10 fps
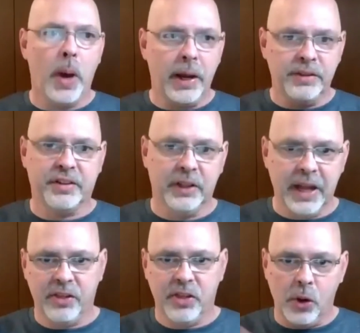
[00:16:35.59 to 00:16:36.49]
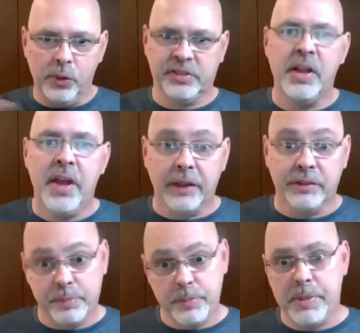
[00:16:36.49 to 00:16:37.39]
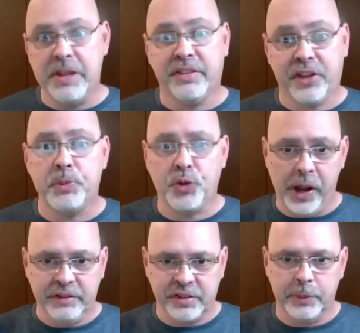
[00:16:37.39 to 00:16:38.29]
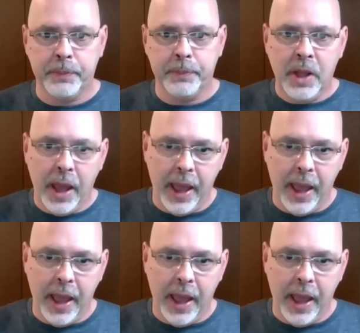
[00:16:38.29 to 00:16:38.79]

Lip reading: go in and select those and maybe skip trace them